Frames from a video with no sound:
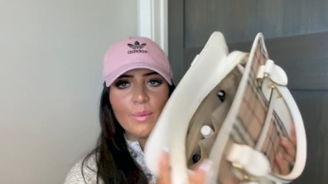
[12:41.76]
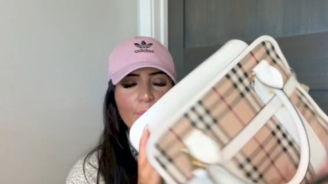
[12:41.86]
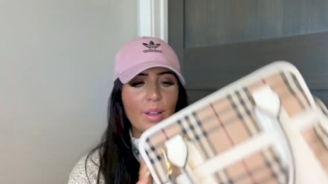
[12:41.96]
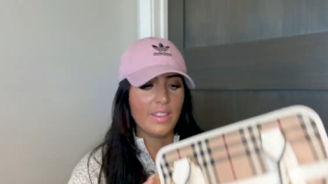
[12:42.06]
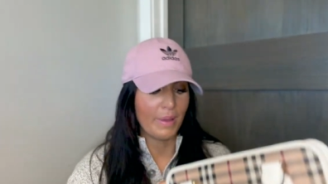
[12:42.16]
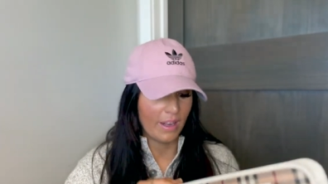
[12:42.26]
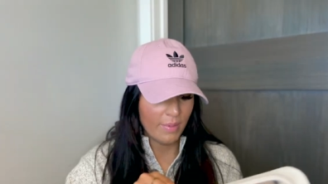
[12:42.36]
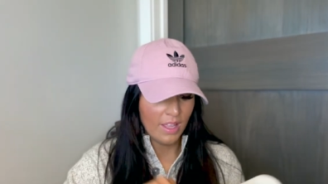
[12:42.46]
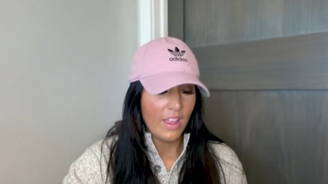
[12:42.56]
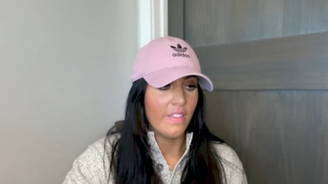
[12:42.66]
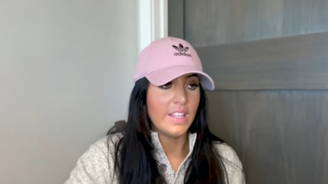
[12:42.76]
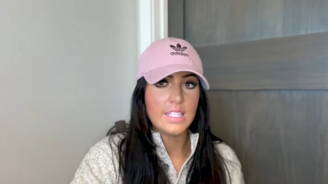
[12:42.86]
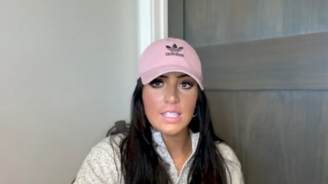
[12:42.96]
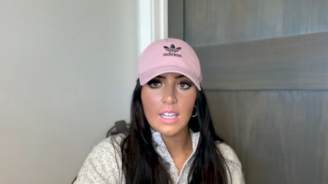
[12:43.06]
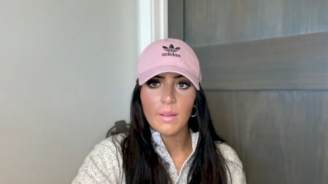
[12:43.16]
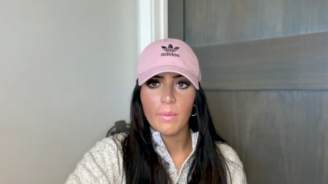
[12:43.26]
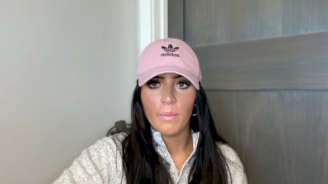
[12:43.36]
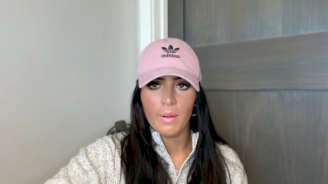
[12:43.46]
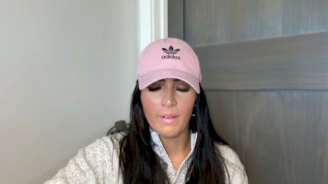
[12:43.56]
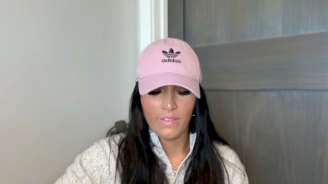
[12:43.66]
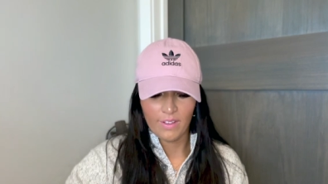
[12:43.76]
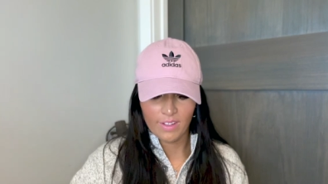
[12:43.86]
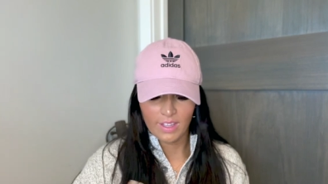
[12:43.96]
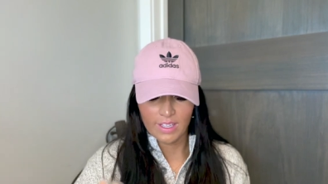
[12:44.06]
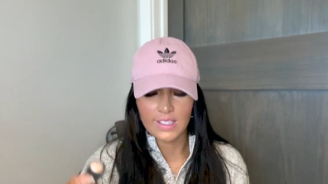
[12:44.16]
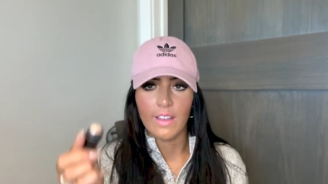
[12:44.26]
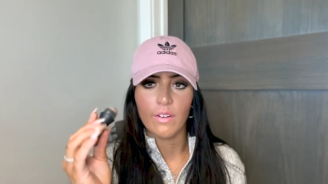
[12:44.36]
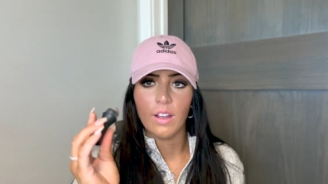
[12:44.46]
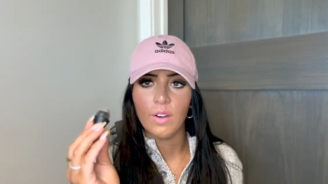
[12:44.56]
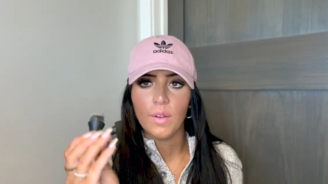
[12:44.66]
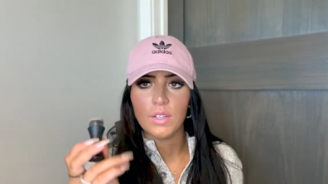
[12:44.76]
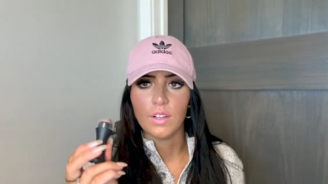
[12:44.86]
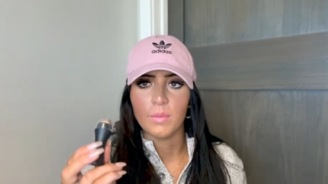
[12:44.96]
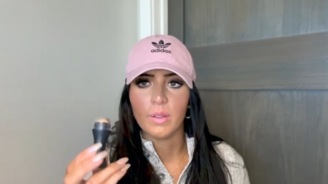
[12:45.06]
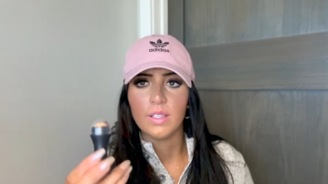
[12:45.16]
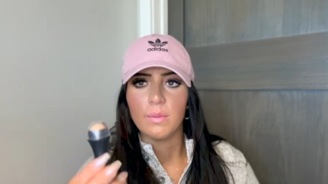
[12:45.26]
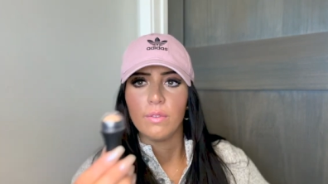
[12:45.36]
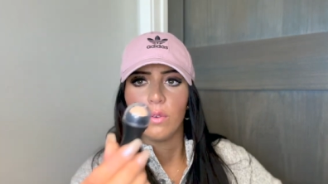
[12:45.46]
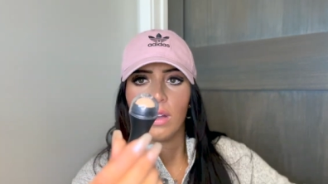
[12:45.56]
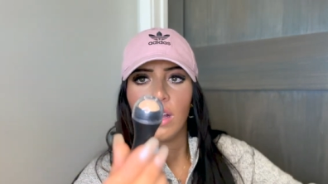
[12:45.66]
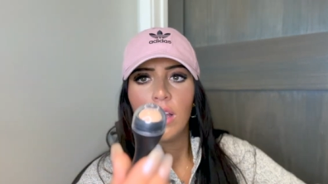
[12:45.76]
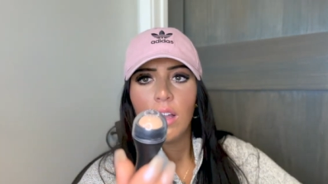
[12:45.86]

we're at the bottom. This is like one of my favorite things ever. I know I've talked about this before.